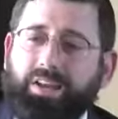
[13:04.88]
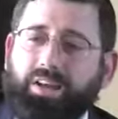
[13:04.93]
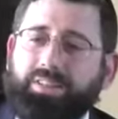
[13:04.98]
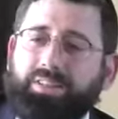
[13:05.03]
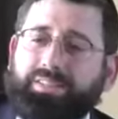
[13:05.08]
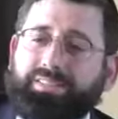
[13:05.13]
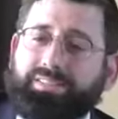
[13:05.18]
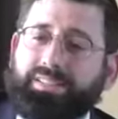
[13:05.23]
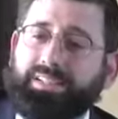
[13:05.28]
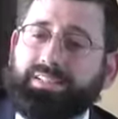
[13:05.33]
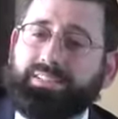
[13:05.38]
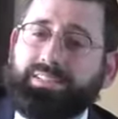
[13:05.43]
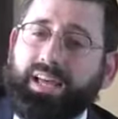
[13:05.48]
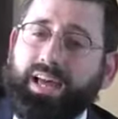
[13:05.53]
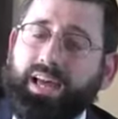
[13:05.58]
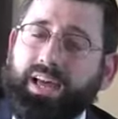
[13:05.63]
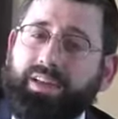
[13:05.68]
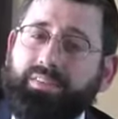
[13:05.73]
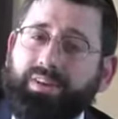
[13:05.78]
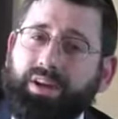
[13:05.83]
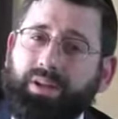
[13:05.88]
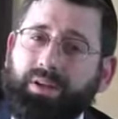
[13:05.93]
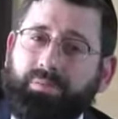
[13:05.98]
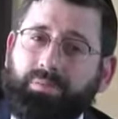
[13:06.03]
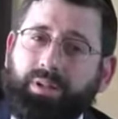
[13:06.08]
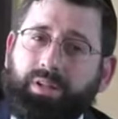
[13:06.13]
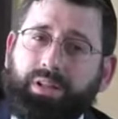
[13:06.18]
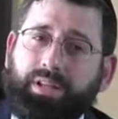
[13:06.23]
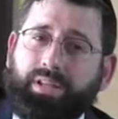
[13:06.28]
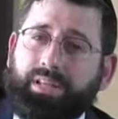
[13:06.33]
on the sixth day,
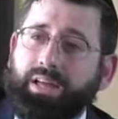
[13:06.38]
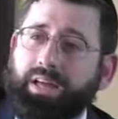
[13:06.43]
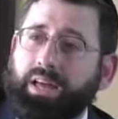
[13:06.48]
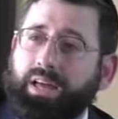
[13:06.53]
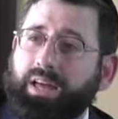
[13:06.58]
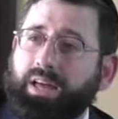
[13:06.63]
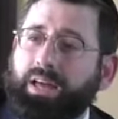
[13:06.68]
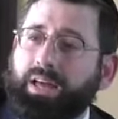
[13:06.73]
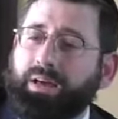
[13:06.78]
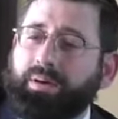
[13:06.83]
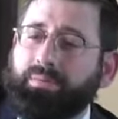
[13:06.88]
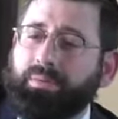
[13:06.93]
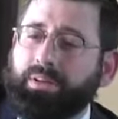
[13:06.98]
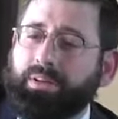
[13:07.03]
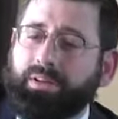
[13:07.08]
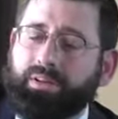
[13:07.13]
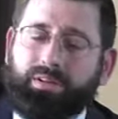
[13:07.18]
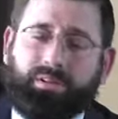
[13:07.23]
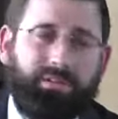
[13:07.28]
Vayomer Lekim,